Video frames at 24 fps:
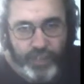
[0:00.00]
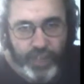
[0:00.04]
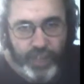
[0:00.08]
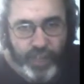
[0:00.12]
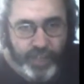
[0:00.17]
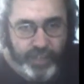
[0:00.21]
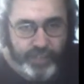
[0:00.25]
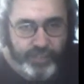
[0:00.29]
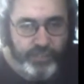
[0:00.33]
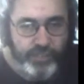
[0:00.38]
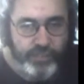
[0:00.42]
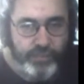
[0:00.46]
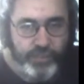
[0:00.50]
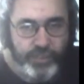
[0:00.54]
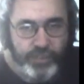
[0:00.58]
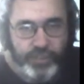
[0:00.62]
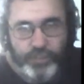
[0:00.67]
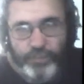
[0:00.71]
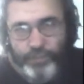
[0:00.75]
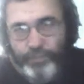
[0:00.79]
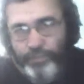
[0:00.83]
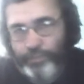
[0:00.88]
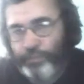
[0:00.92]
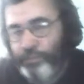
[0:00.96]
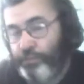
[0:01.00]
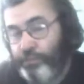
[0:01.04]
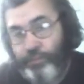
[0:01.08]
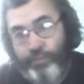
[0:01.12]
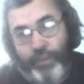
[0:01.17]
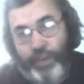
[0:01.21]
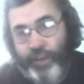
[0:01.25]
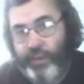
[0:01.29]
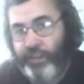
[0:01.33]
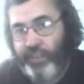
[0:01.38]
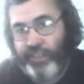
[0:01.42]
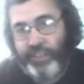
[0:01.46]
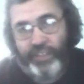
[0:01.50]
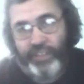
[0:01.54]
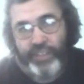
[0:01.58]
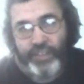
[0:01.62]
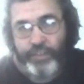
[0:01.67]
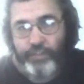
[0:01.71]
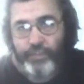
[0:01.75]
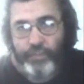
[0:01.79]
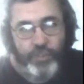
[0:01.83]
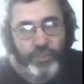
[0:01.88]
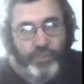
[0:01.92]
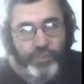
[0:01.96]
Doctor. It's very
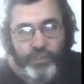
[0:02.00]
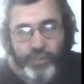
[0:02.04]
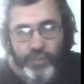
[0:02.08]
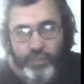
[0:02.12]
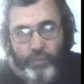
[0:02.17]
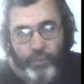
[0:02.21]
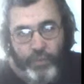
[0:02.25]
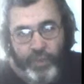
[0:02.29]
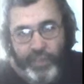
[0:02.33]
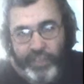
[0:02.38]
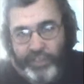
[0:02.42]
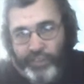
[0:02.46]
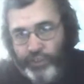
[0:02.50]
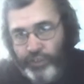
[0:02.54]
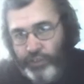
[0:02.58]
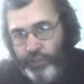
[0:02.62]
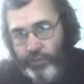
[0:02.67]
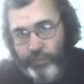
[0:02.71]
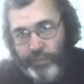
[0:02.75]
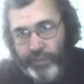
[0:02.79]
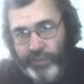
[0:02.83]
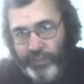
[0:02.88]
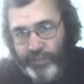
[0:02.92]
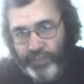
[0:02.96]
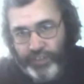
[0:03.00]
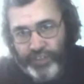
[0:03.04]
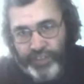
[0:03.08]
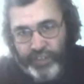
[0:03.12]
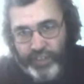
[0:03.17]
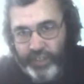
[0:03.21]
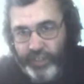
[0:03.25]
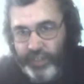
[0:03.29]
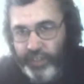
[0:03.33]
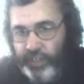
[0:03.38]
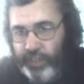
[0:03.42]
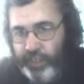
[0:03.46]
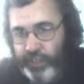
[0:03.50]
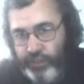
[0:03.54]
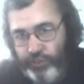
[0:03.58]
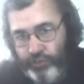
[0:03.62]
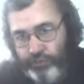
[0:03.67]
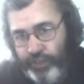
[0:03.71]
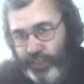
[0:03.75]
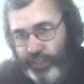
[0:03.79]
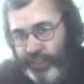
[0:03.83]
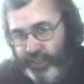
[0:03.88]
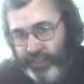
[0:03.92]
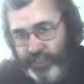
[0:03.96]
similar to the way Germans
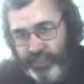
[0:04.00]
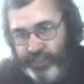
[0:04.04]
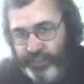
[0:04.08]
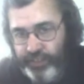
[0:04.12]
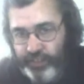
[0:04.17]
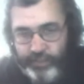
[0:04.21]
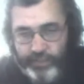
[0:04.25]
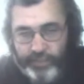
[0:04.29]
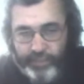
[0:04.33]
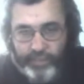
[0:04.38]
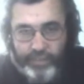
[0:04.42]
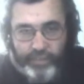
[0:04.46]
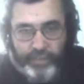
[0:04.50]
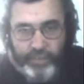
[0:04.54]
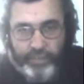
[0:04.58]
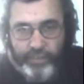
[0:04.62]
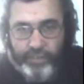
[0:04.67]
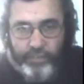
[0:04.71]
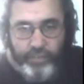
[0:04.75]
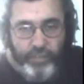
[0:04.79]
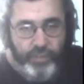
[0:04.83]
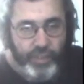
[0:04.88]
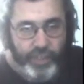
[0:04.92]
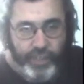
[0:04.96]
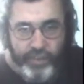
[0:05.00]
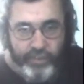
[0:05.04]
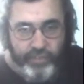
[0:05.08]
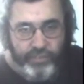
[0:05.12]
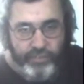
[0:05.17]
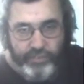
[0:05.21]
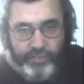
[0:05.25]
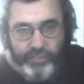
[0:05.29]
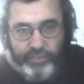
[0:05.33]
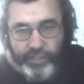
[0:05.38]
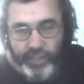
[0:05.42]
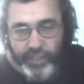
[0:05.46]
address their,